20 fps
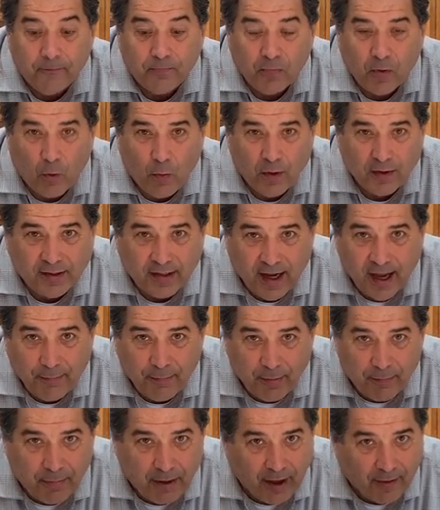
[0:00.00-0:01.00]
what type
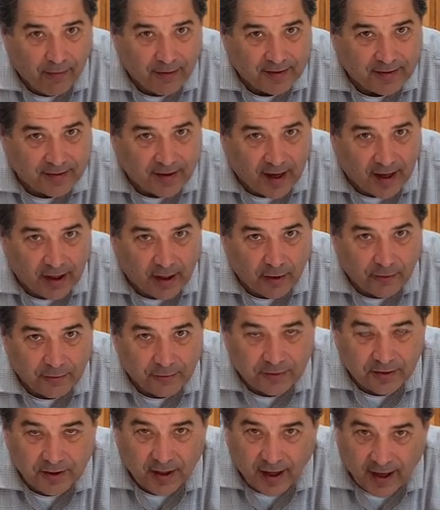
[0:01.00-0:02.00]
of pellets I
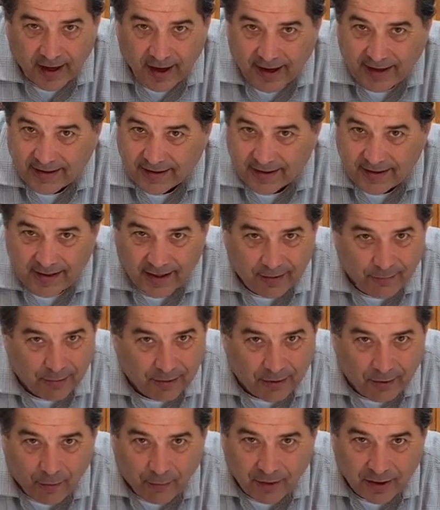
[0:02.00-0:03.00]
use, and I stick
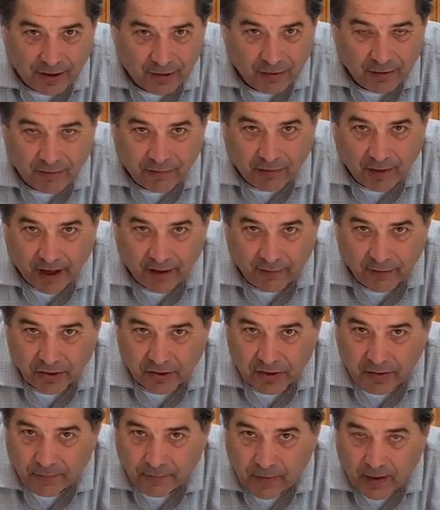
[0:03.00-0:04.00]
with only 2
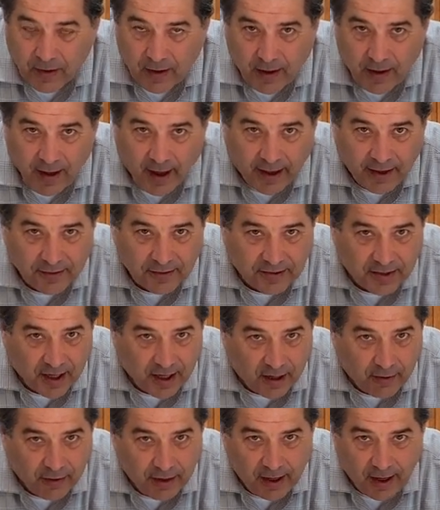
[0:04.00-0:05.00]
flavors. I use
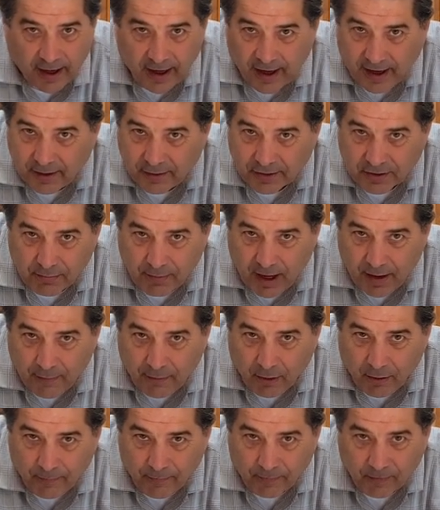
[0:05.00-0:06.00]
hickory and I use
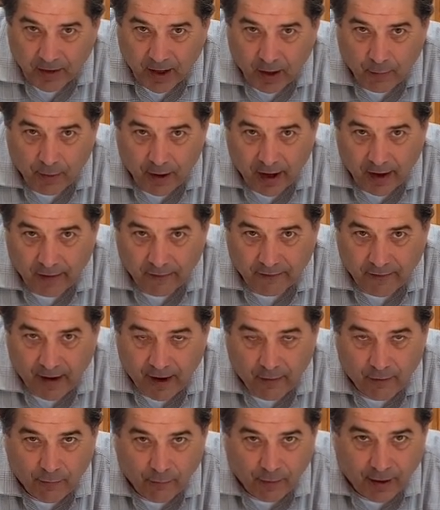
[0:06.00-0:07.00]
maple. And what I have
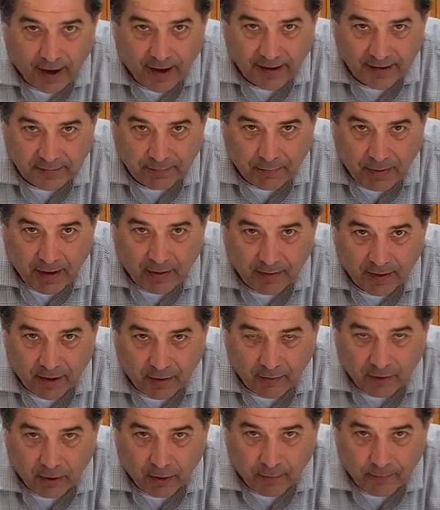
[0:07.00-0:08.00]
found when I pellet
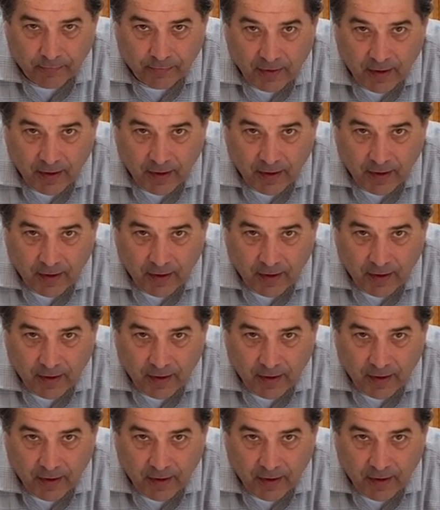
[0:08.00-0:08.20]
grill,